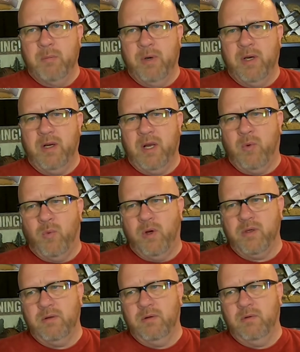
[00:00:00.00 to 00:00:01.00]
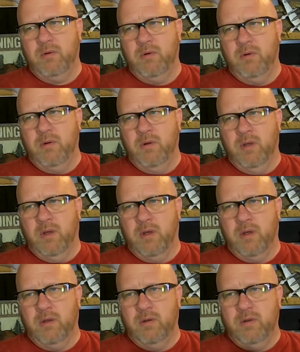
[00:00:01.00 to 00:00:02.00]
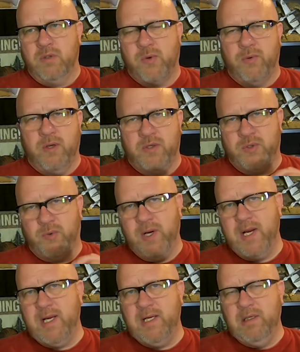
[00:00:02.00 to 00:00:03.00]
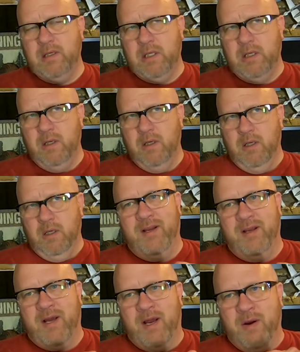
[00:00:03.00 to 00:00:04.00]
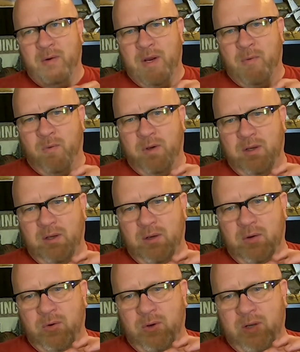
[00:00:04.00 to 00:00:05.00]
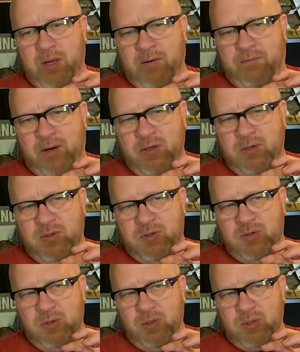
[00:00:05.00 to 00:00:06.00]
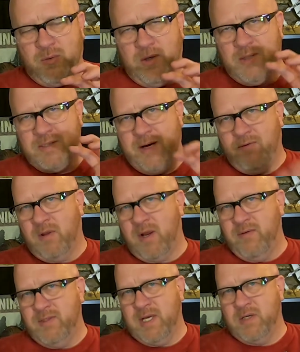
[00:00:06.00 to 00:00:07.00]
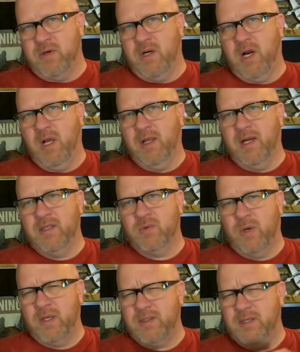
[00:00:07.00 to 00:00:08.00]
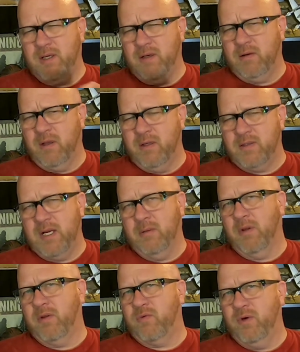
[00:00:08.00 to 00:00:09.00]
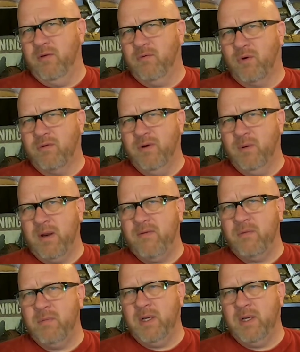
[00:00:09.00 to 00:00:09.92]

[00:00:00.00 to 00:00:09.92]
But I want a terrain. If I do it to where it doesn't have a lot of exaggerated highlights, when I stick it on the table at 3-4 feet away from